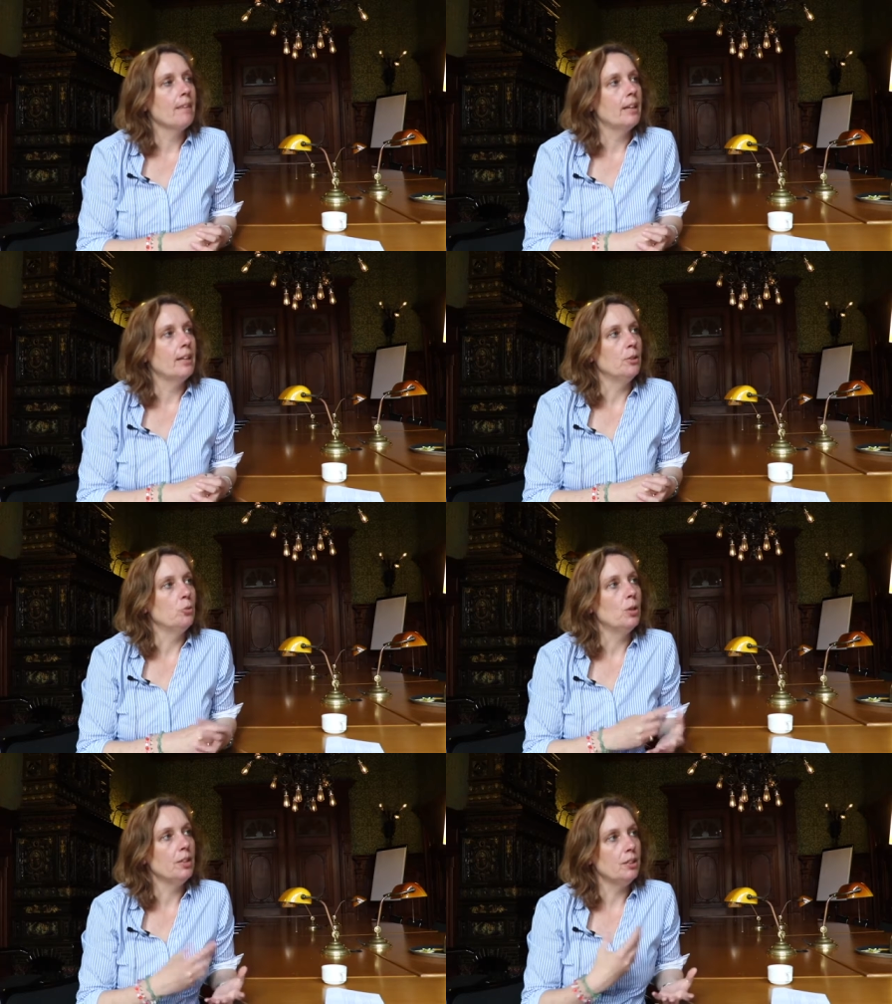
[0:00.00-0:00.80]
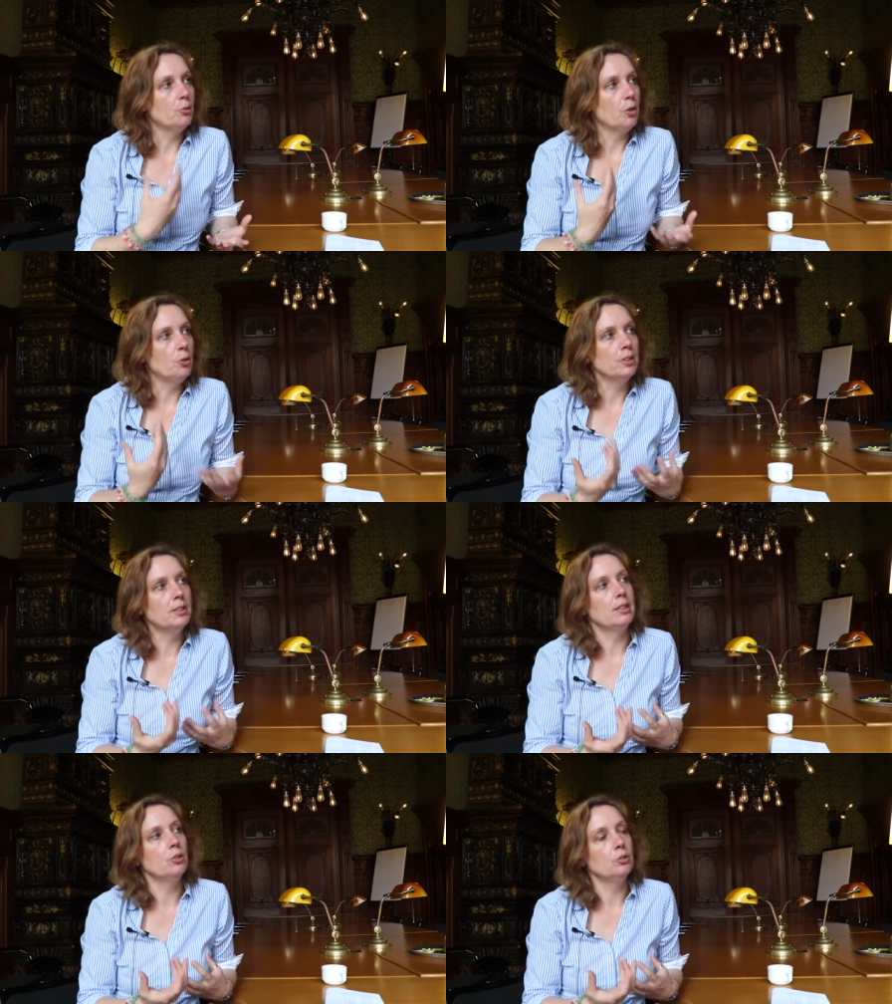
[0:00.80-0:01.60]
and one
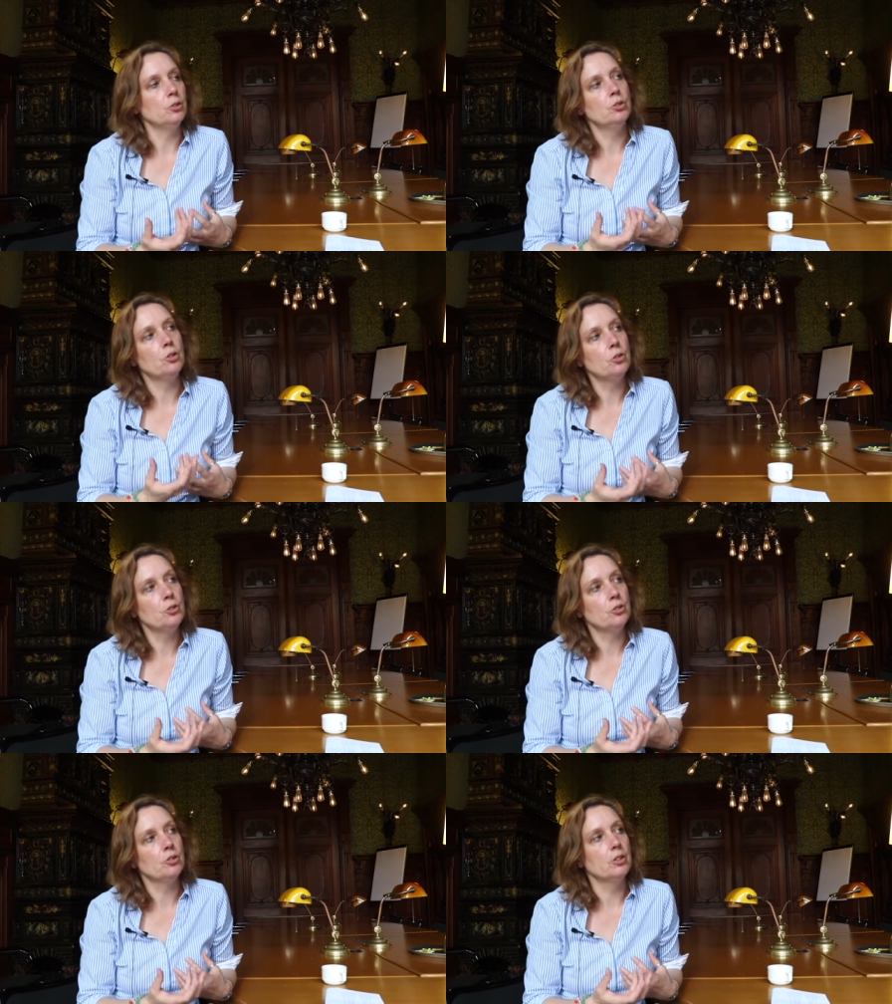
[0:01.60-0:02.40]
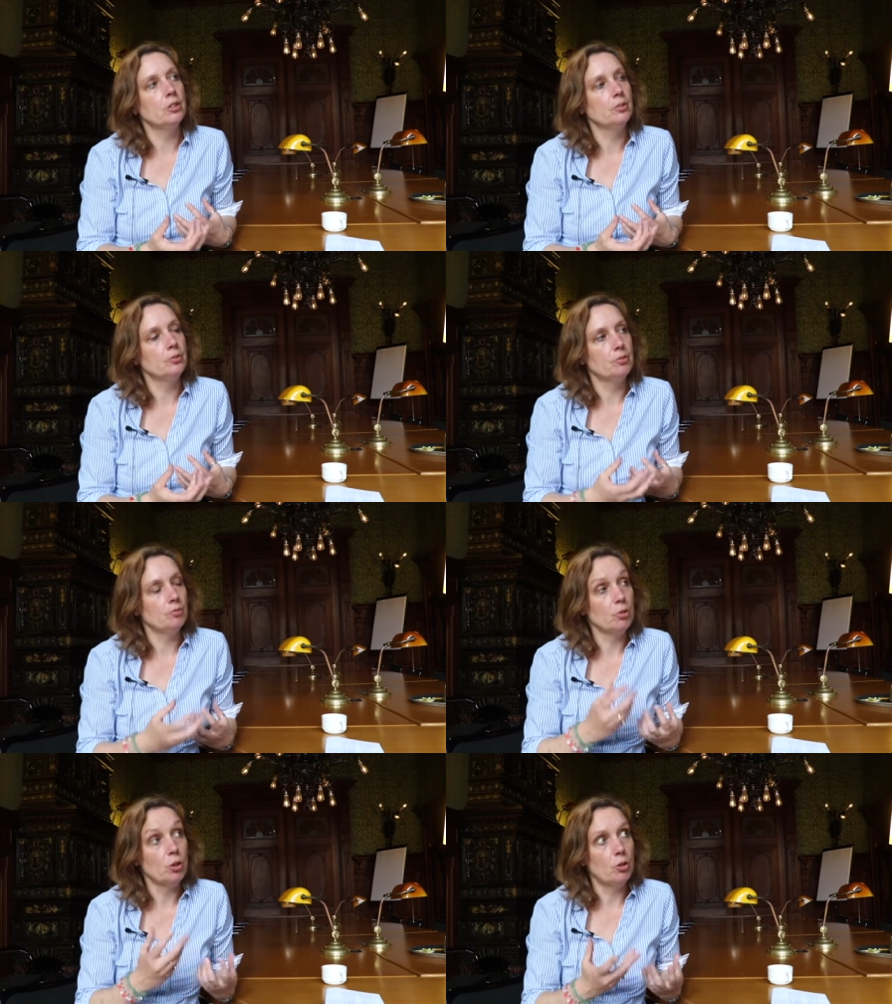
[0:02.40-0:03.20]
focusing on the cultural
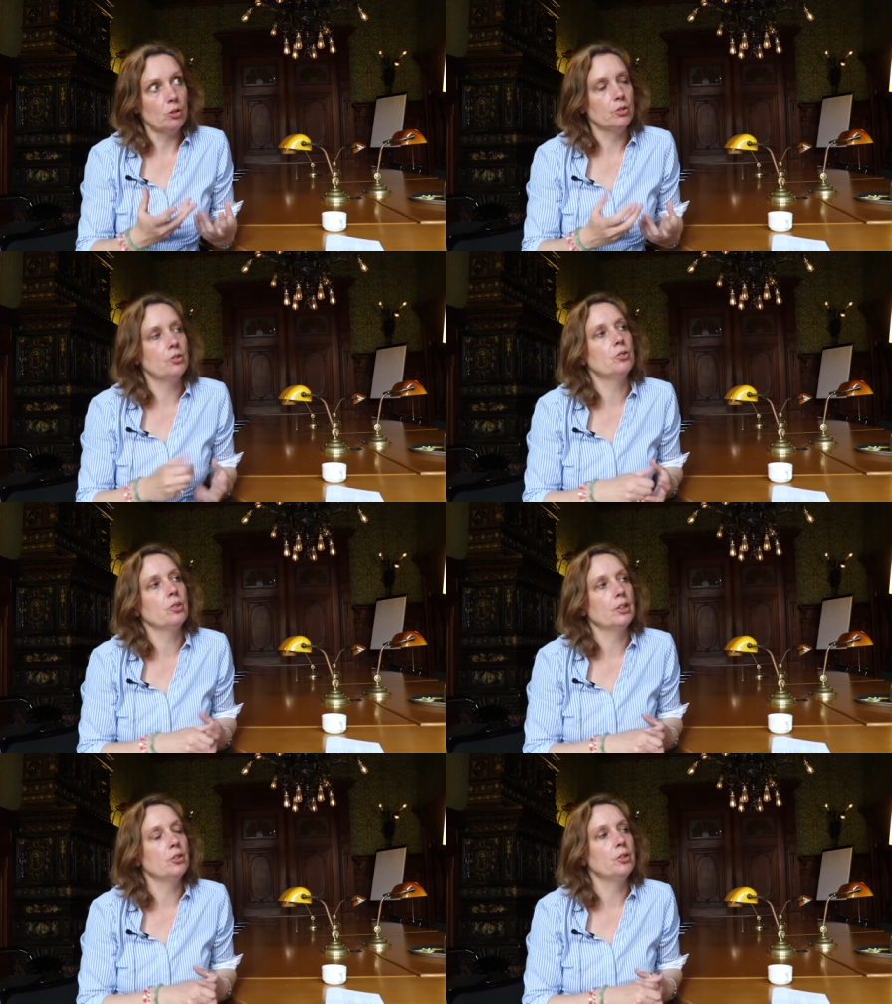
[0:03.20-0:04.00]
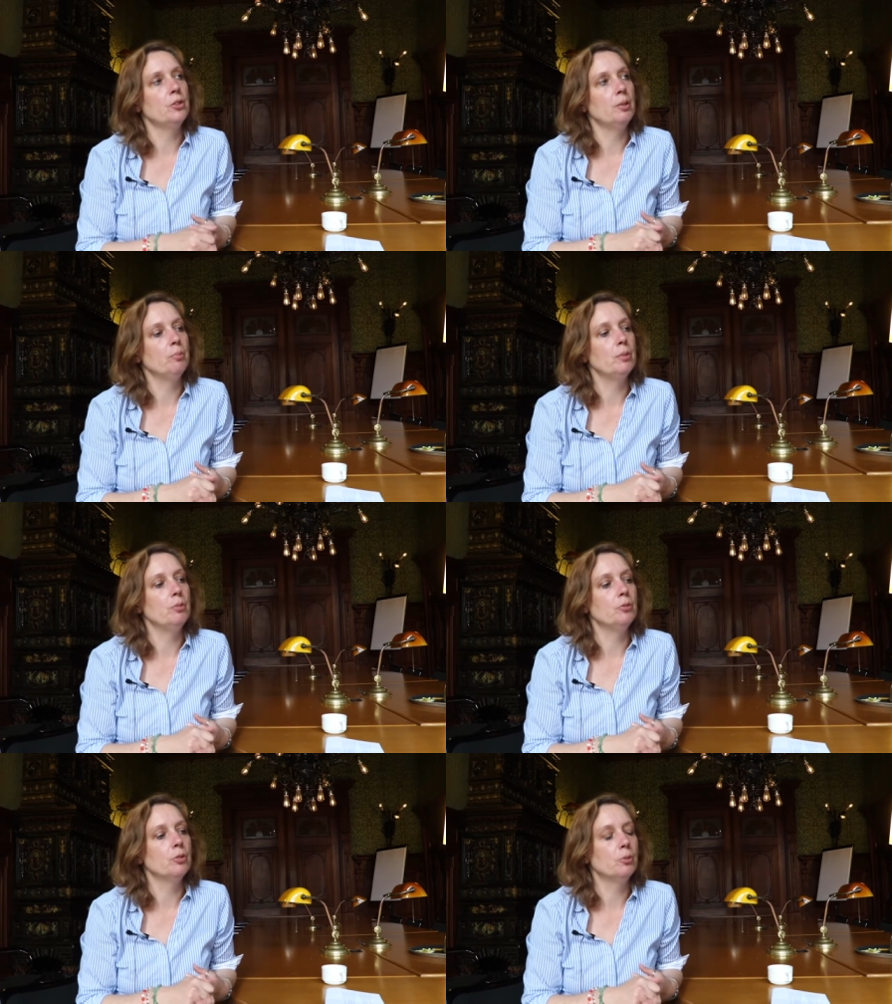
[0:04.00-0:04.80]
laws, excluding
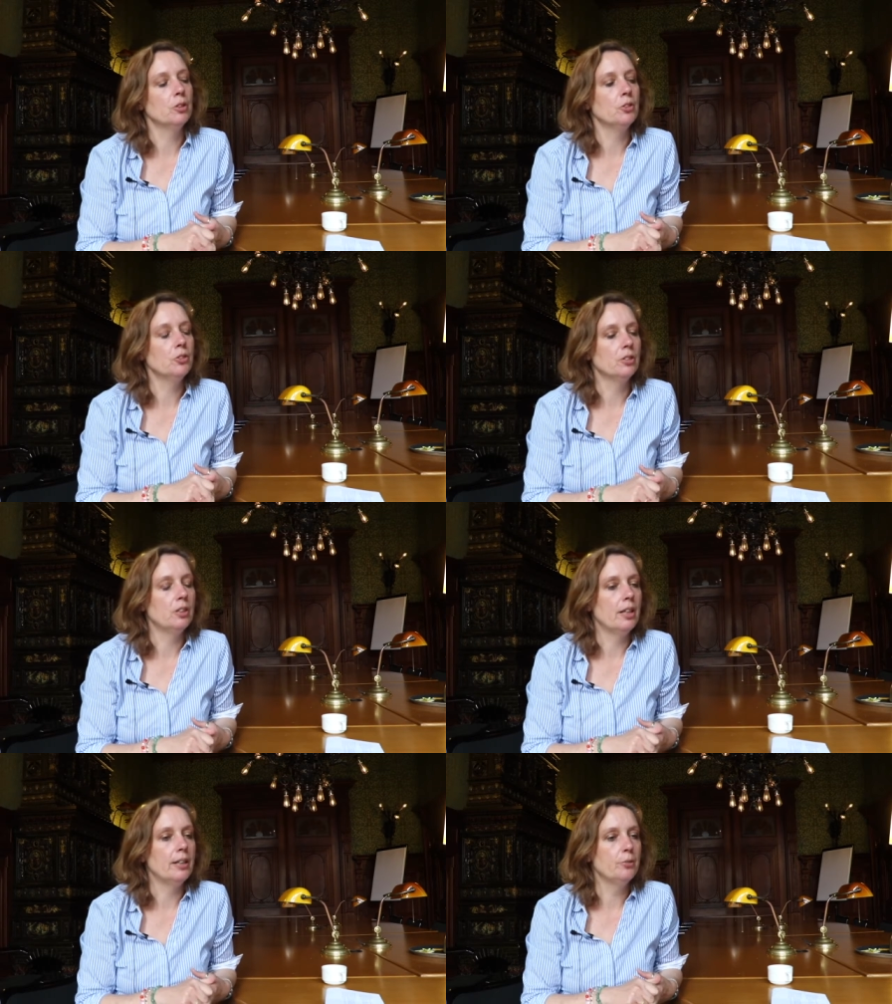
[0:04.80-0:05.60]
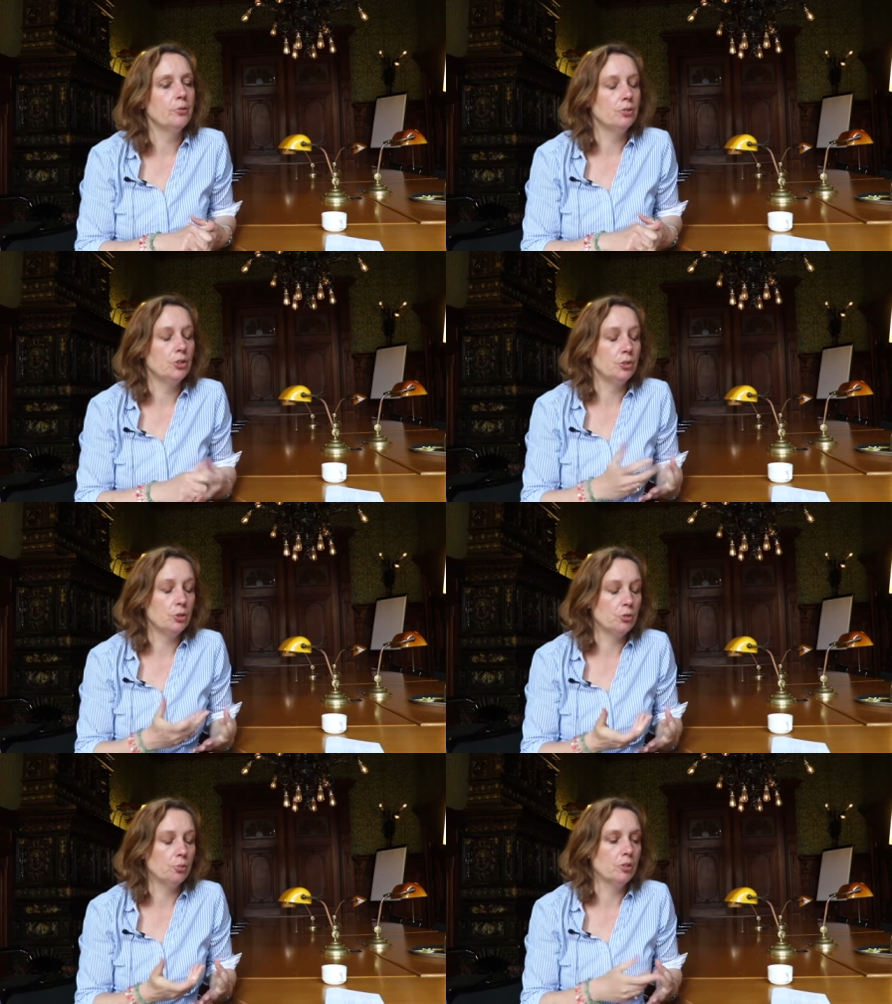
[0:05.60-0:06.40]
people from cultural life,
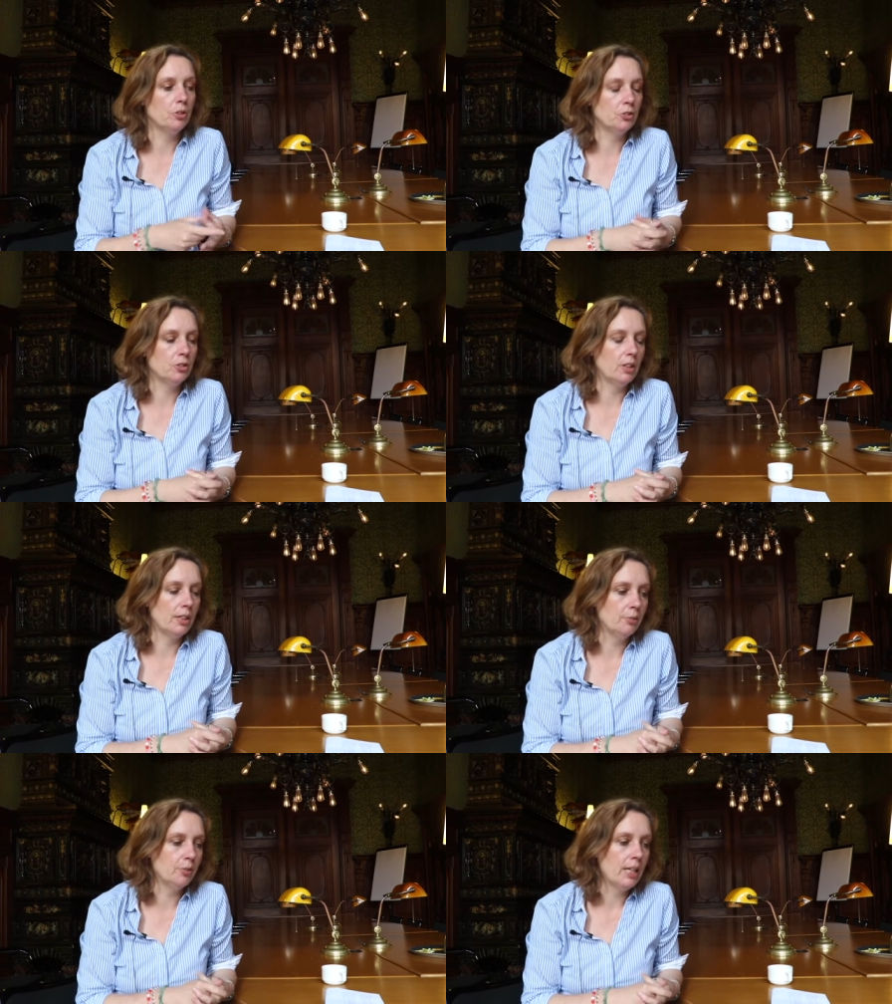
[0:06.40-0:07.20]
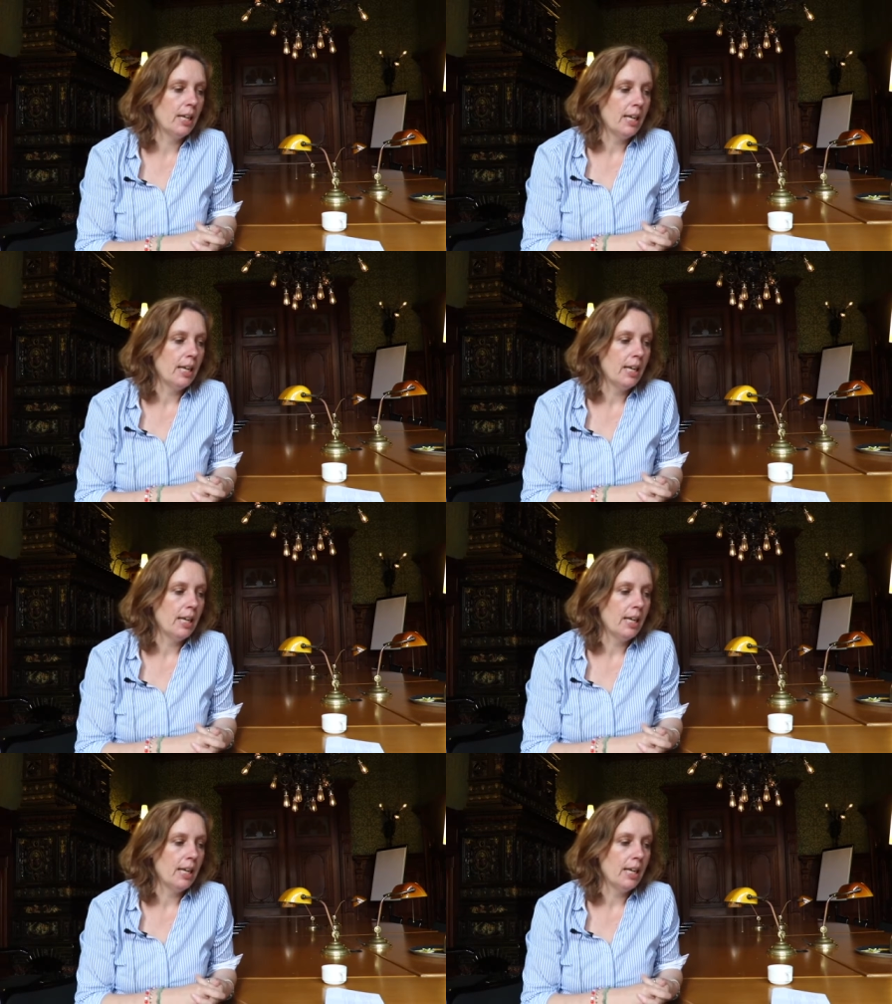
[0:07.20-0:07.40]
Jews from cultural life,